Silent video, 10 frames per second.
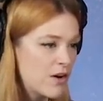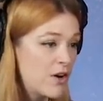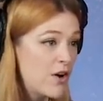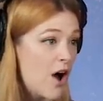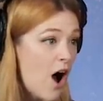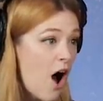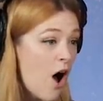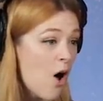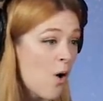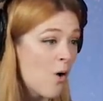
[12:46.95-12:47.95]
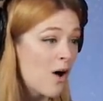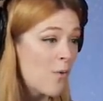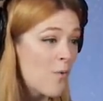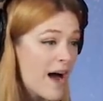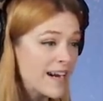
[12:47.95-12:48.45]
No!
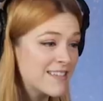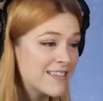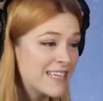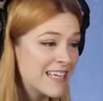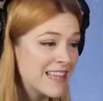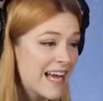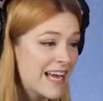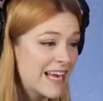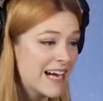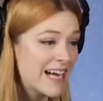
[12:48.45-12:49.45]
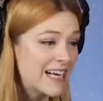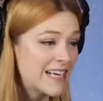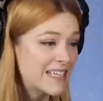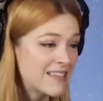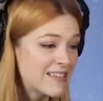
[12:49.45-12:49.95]
Why doesn't he like
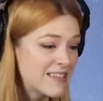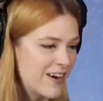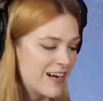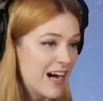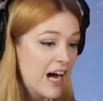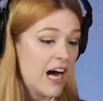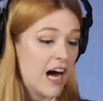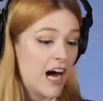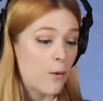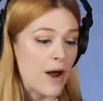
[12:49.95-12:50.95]
us?